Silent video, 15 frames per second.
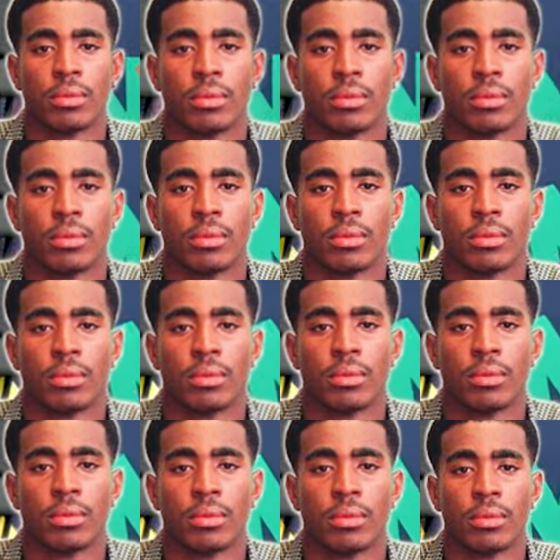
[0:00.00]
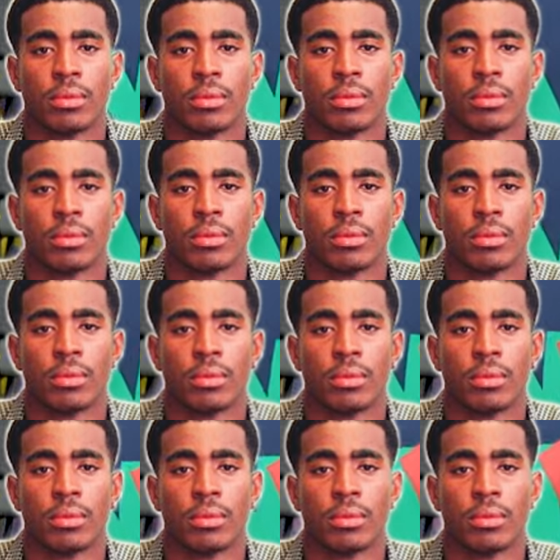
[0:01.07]

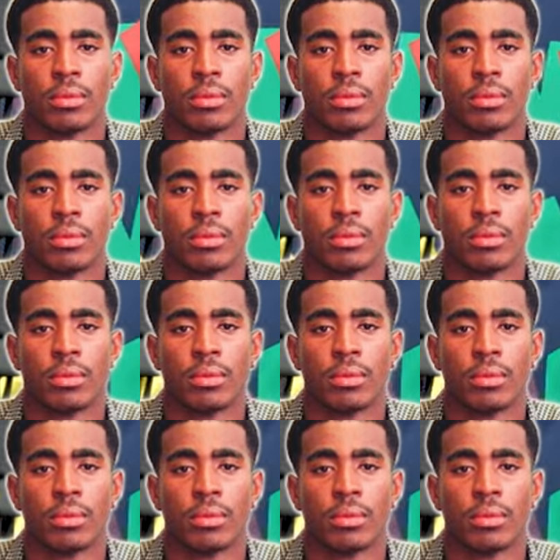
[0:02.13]
The person shown says nothing.